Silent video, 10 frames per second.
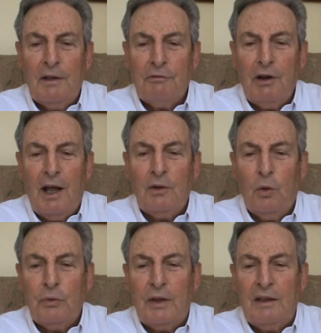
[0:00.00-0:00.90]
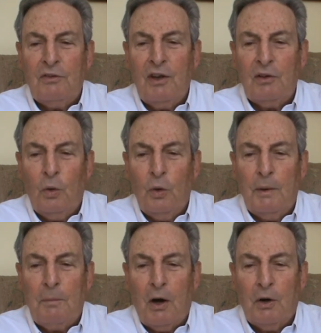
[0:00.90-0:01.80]
Fly North, Get Set, all
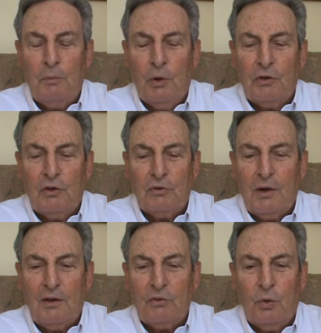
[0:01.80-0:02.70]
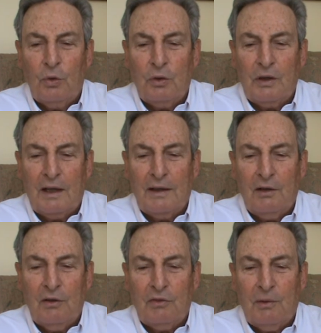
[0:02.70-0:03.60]
the Bar and Boortes runners all look like
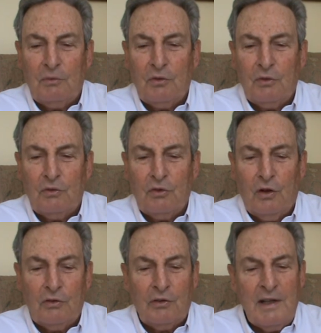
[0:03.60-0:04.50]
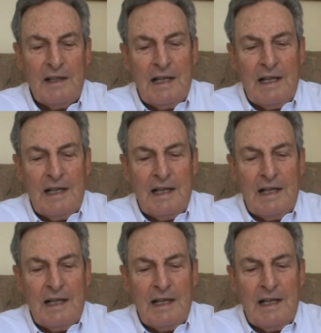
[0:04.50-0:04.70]
they've got some sort of chance.